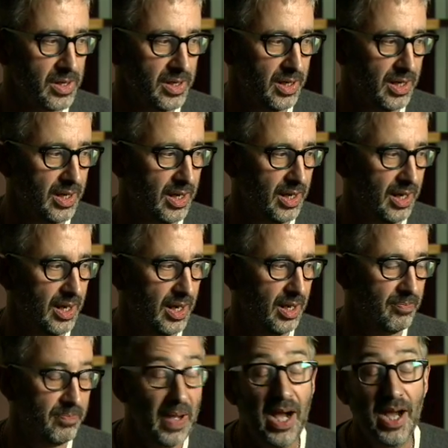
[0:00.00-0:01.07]

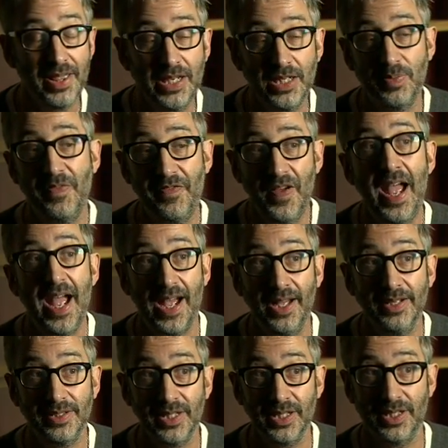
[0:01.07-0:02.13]
I think, to be
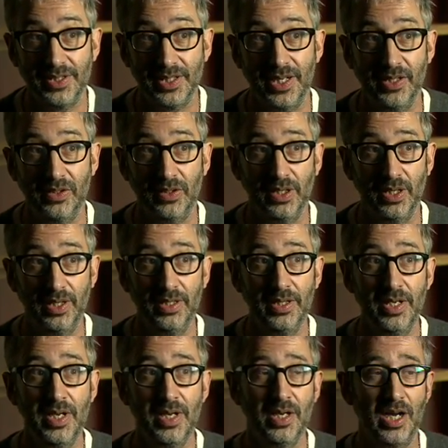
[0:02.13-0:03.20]
fair to Nicolas Anelka,
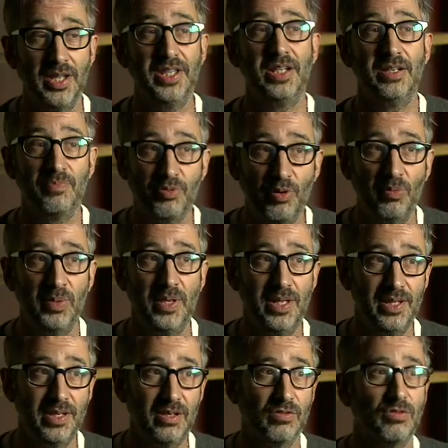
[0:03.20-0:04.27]
I think probably
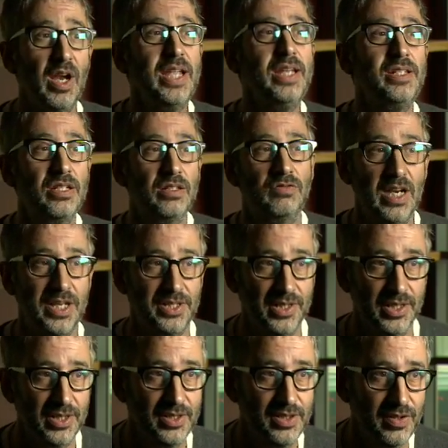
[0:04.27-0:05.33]
the greater
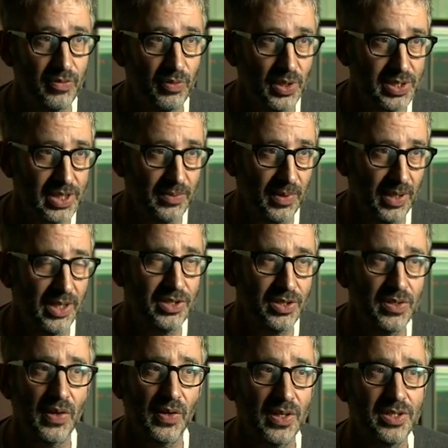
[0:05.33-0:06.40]
resonance of what someone like
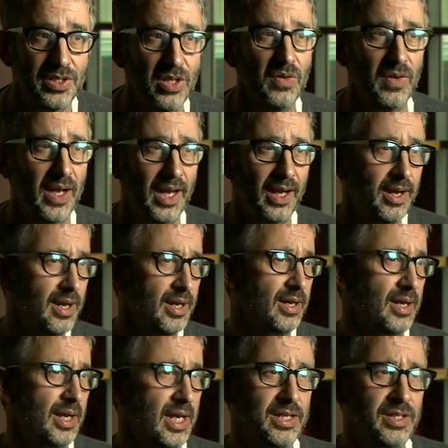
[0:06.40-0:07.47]
Dieudonné is doing
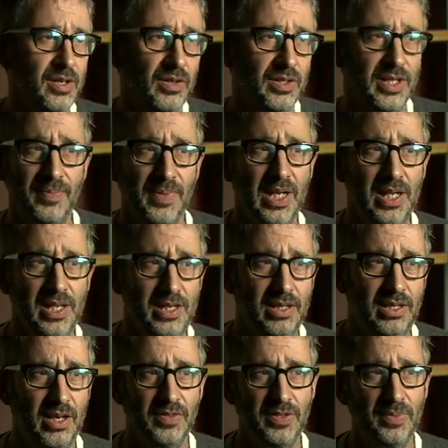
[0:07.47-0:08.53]
is not something he
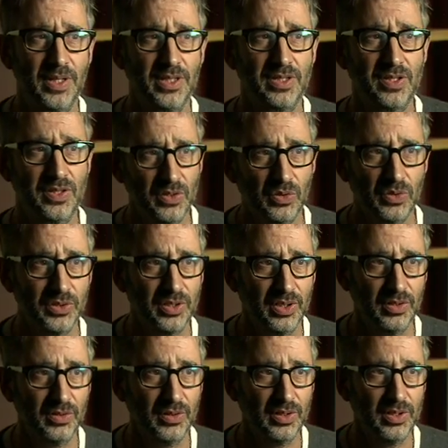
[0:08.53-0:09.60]
gives much thought to.